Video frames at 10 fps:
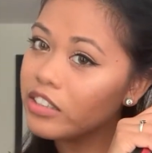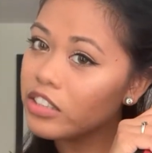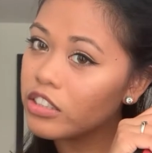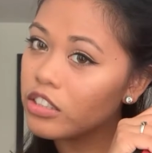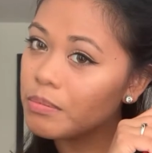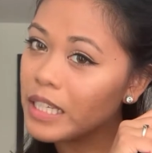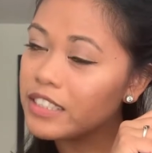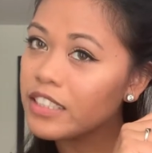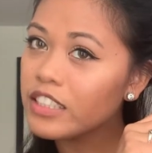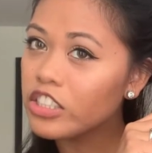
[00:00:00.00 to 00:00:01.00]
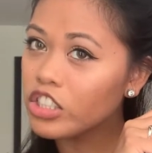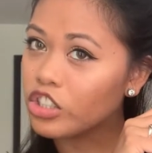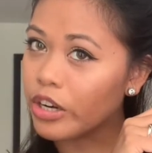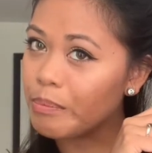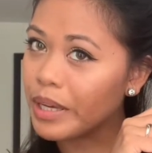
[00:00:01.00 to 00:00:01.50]
So you're basically just
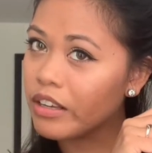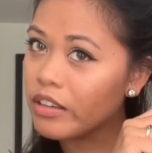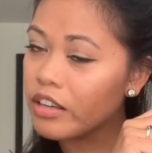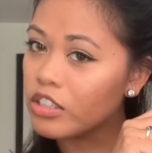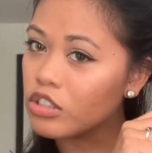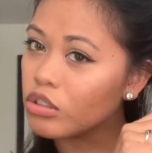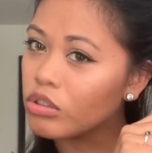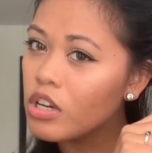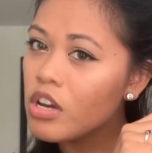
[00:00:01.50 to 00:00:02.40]
crimping, and you do,